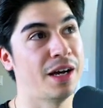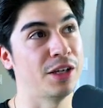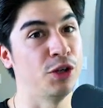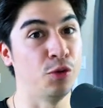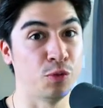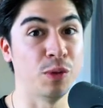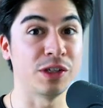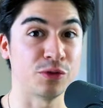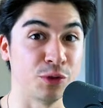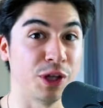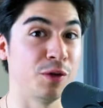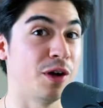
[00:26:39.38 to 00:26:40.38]
you must
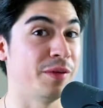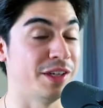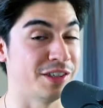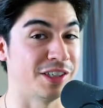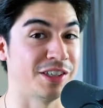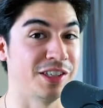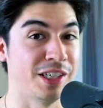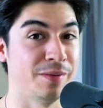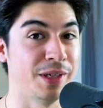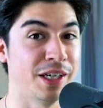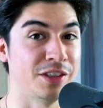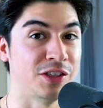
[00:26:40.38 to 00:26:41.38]
really want me to succeed
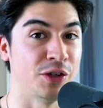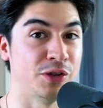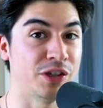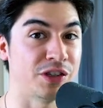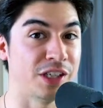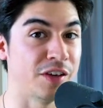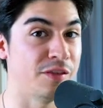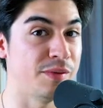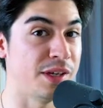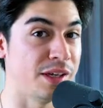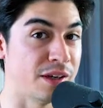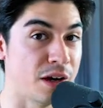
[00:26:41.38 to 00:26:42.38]
because you're just giving
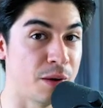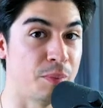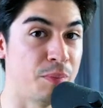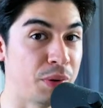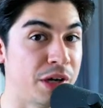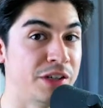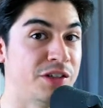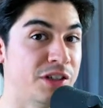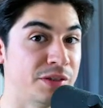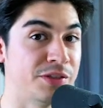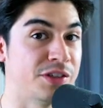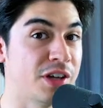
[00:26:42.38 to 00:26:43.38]
me a bunch
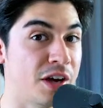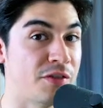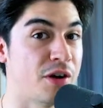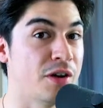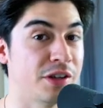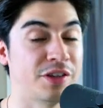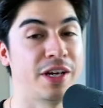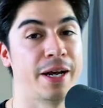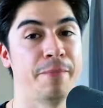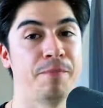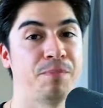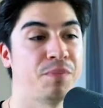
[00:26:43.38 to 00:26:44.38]
of stuff all the
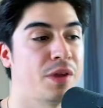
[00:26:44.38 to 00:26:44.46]
time.